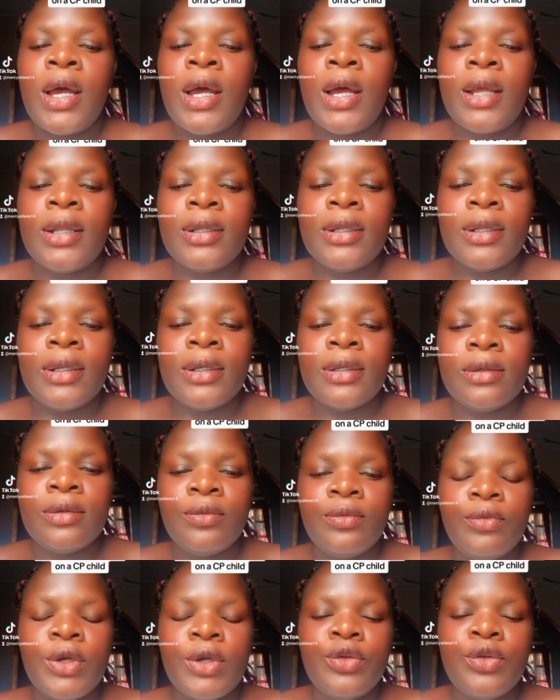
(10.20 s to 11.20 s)
And
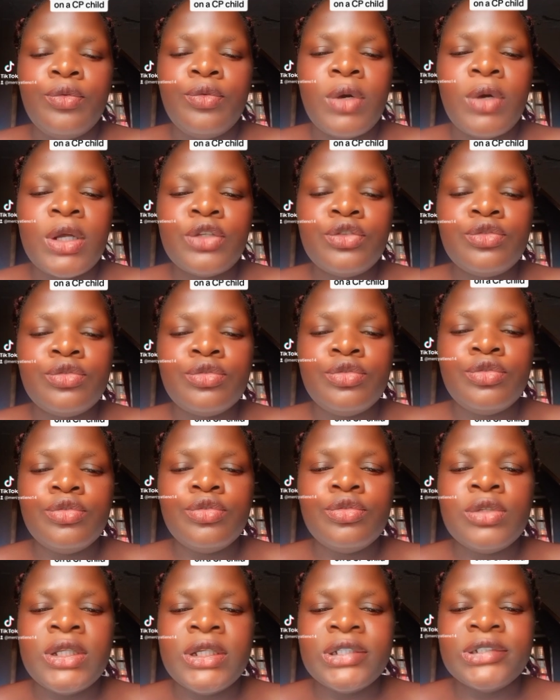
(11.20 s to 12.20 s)
when you want to
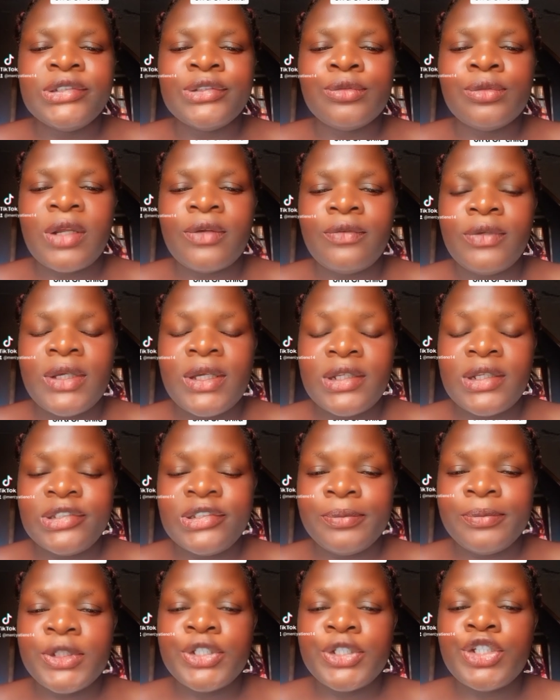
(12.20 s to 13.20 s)
do this to navigate
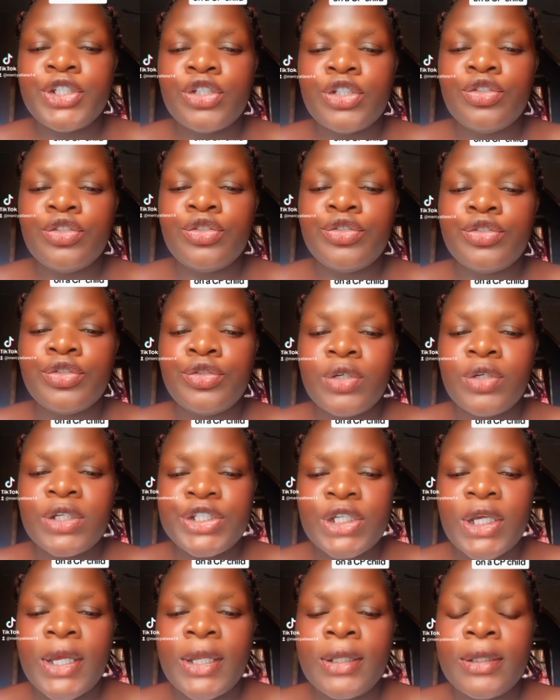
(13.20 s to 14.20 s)
speech into your
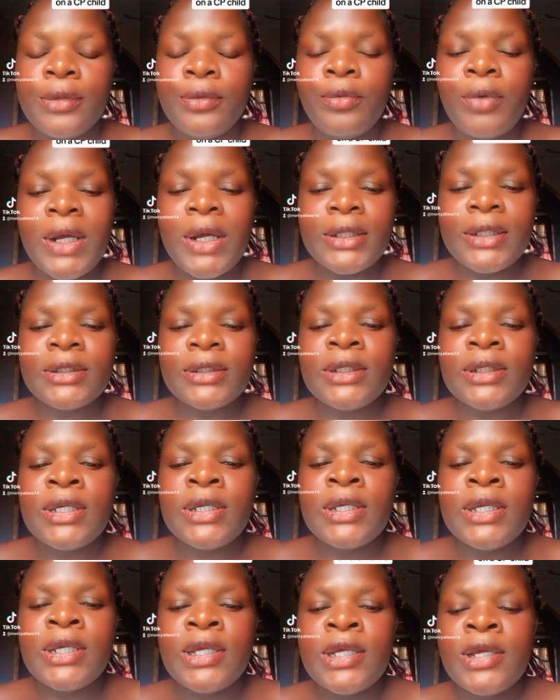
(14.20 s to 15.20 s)
child, one,
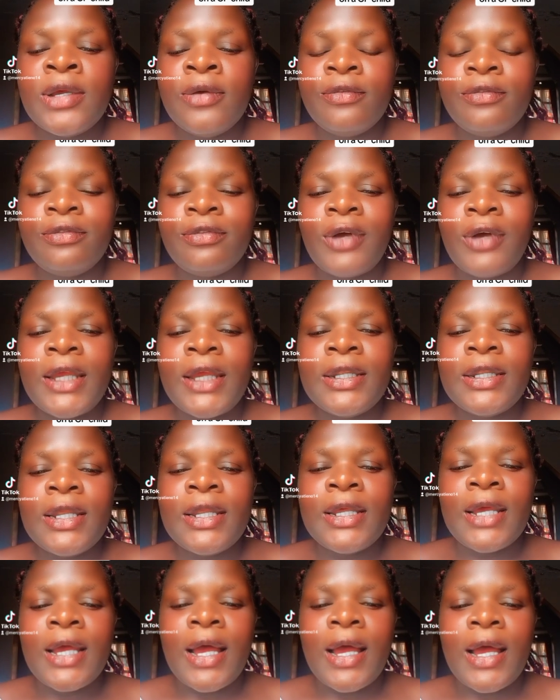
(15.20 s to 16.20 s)

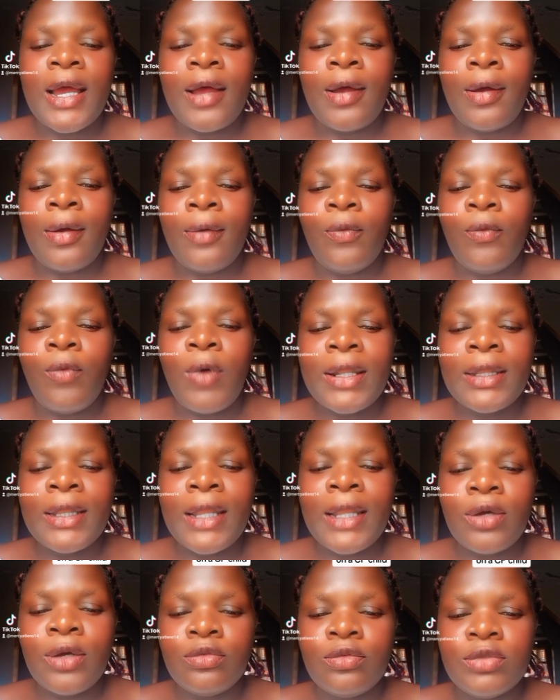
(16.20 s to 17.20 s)
find
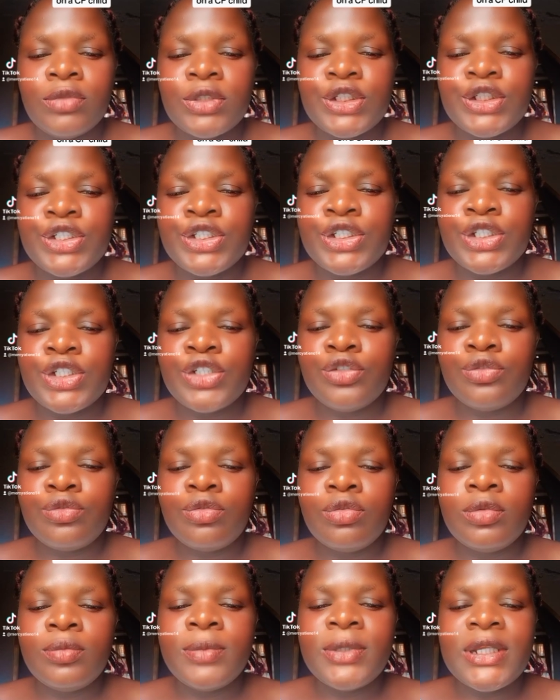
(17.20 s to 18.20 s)
one language. It
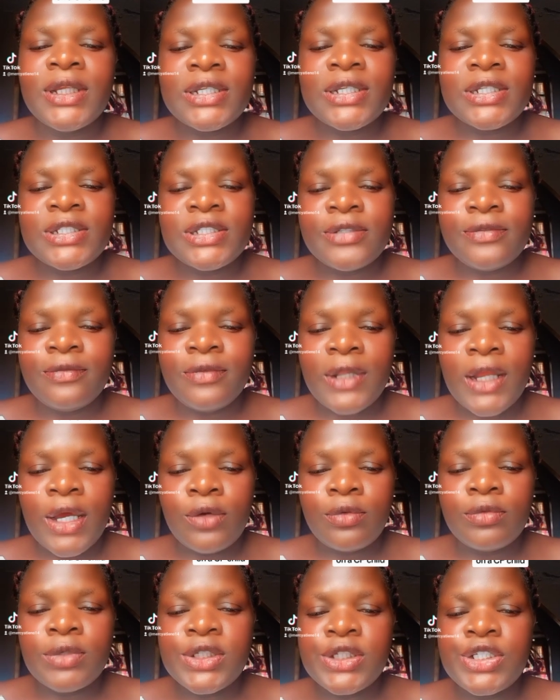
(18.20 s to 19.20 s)
could be the native
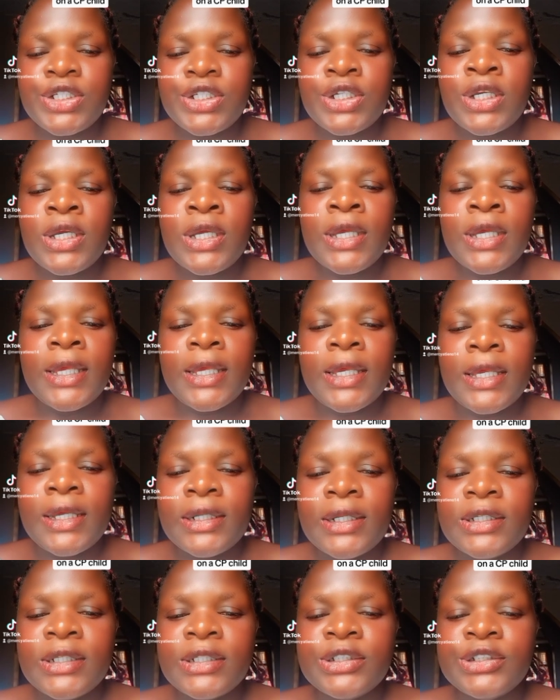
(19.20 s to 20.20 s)
language,
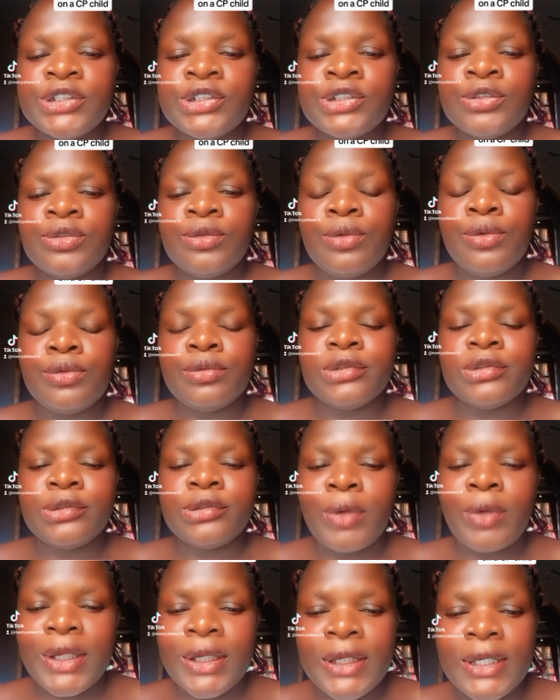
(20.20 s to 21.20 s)
English,
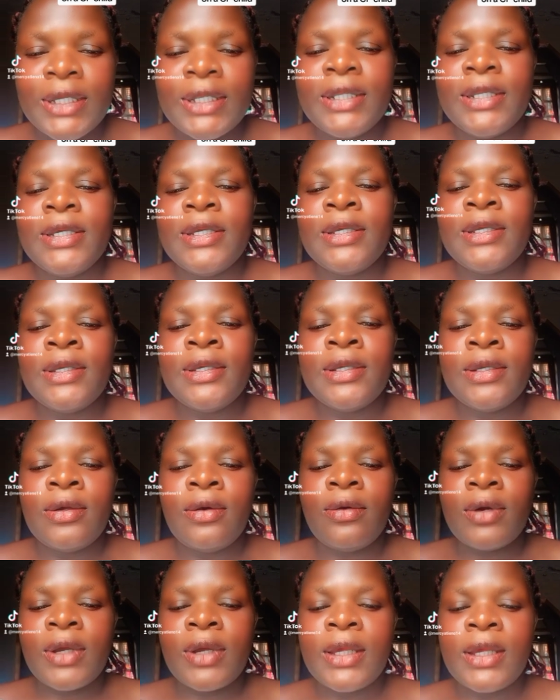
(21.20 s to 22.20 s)
Swahili.
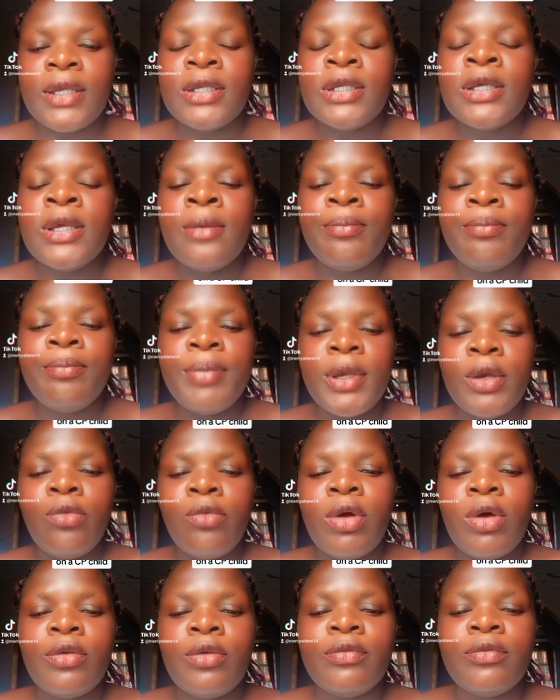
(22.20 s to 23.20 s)
Okay?
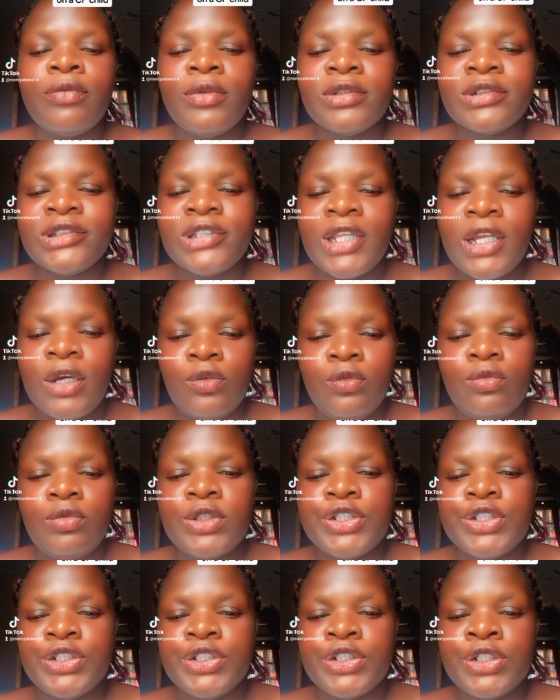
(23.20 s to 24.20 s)
Pick one of those
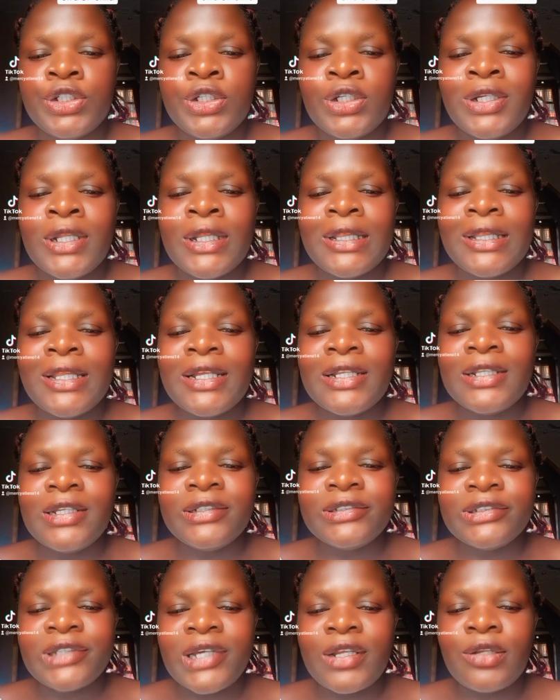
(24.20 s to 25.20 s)
language. Then
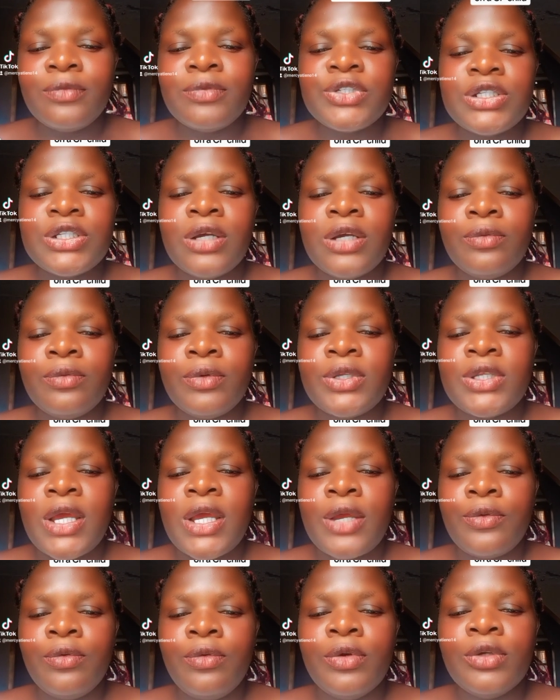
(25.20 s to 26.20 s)
decide which language
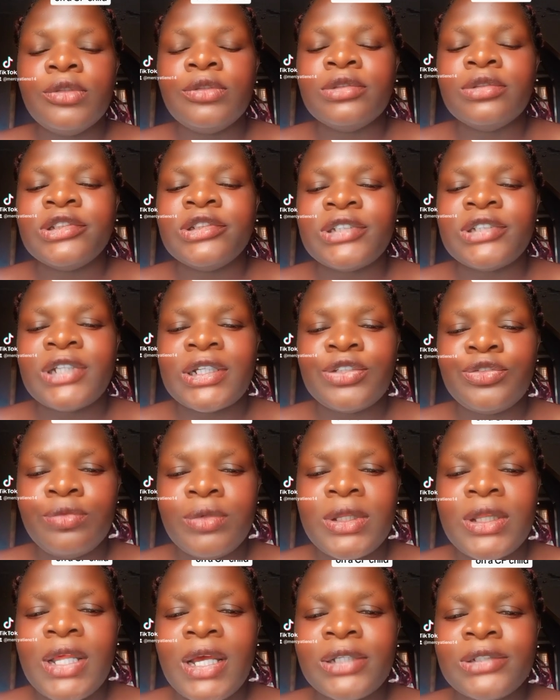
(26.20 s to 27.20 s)
are you going to start
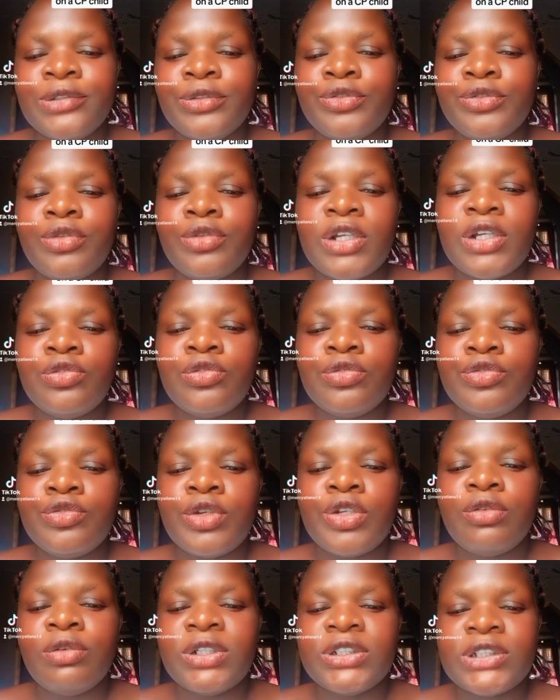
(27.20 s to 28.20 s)
with as you try to
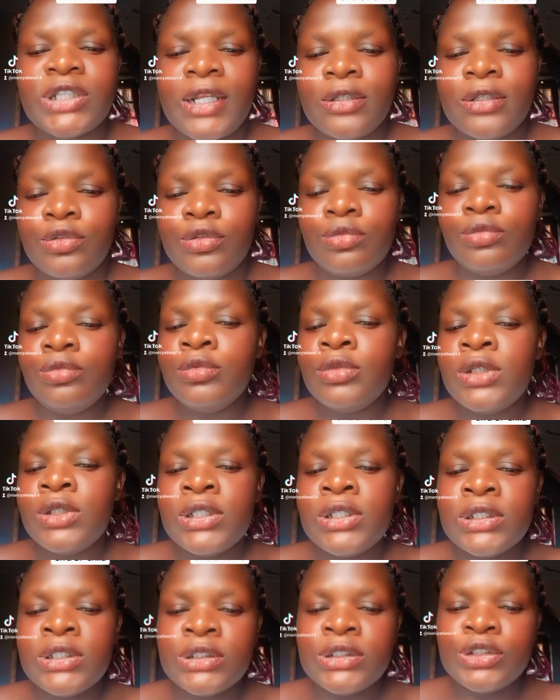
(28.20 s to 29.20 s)
train your child to
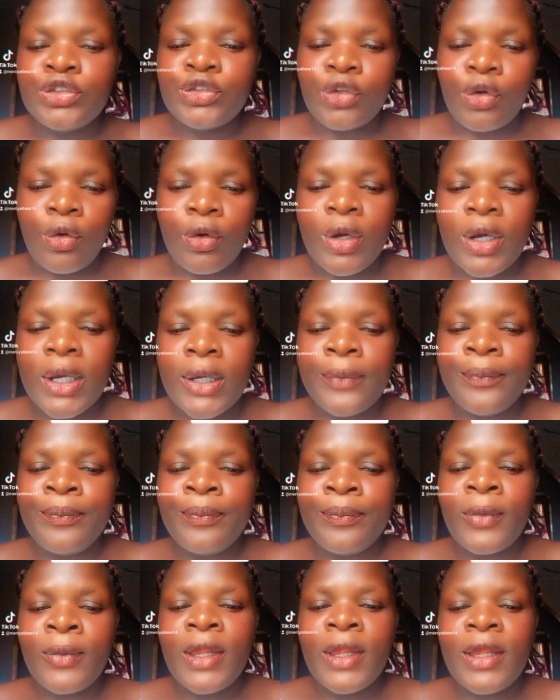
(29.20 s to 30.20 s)
talk.
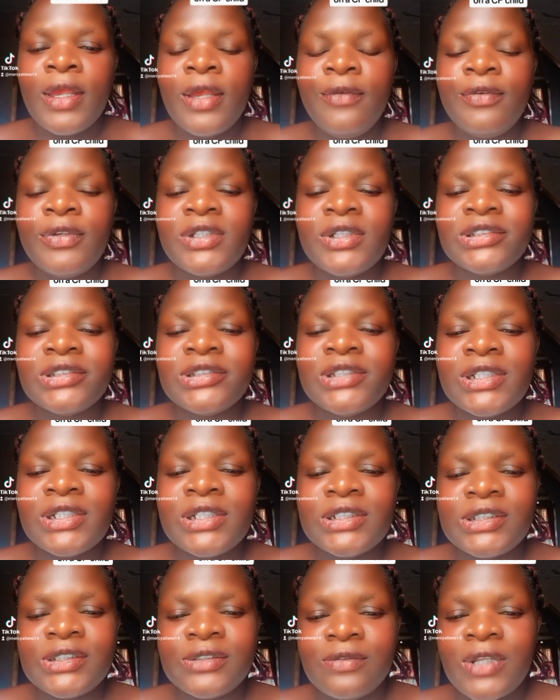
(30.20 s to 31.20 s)
If it is the
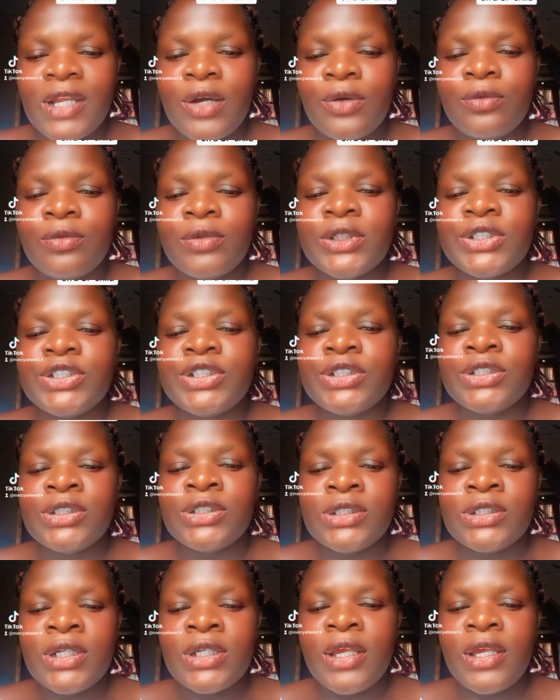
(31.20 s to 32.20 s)
native language,
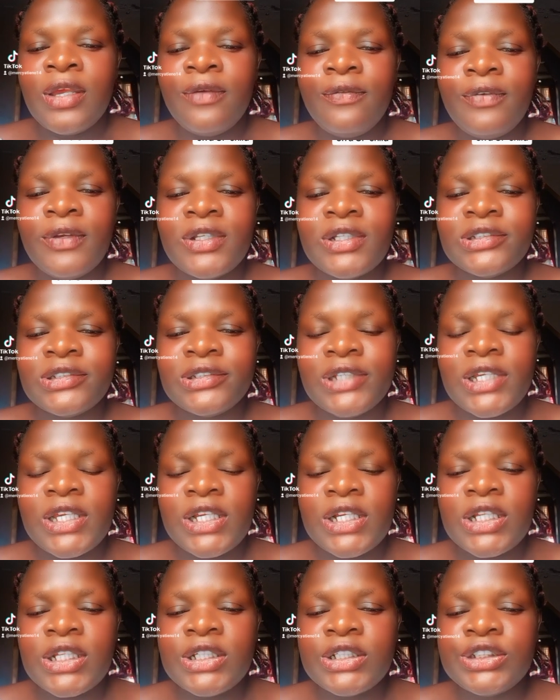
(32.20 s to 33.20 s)
if it is
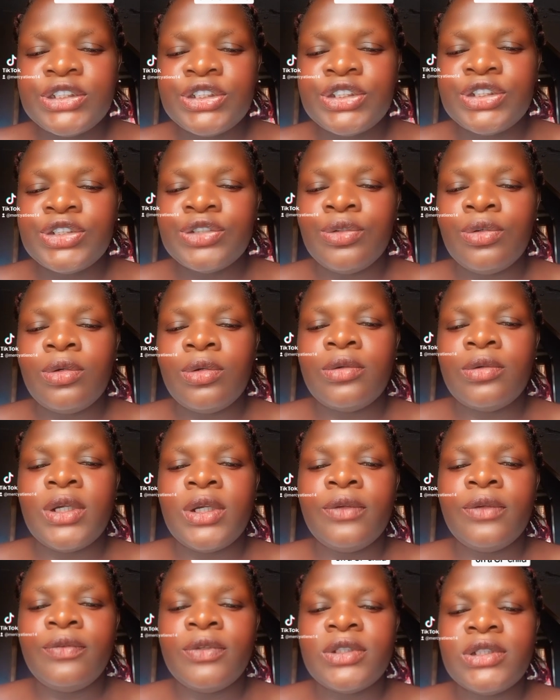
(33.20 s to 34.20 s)
English, or
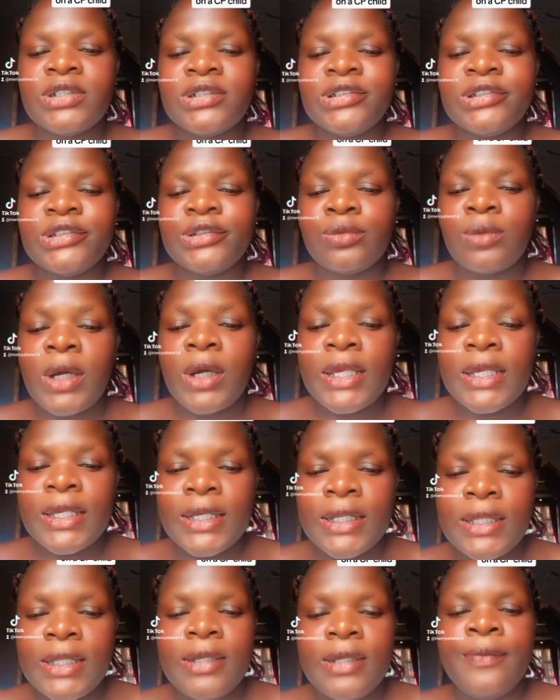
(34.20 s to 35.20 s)
if it is
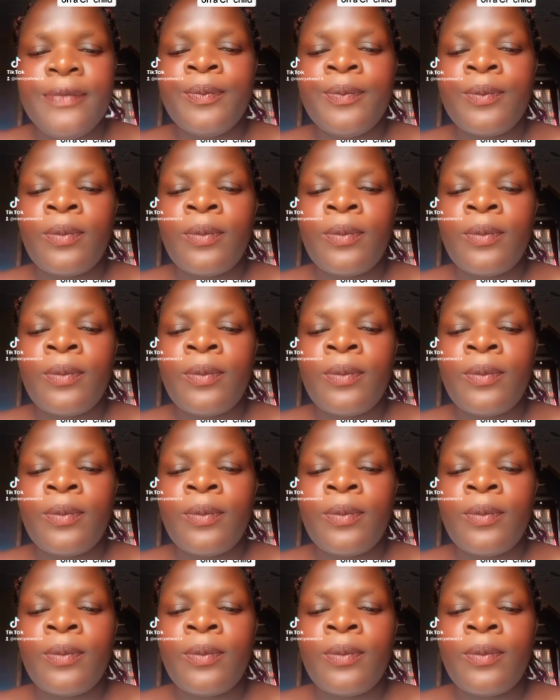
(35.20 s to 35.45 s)
Swahili.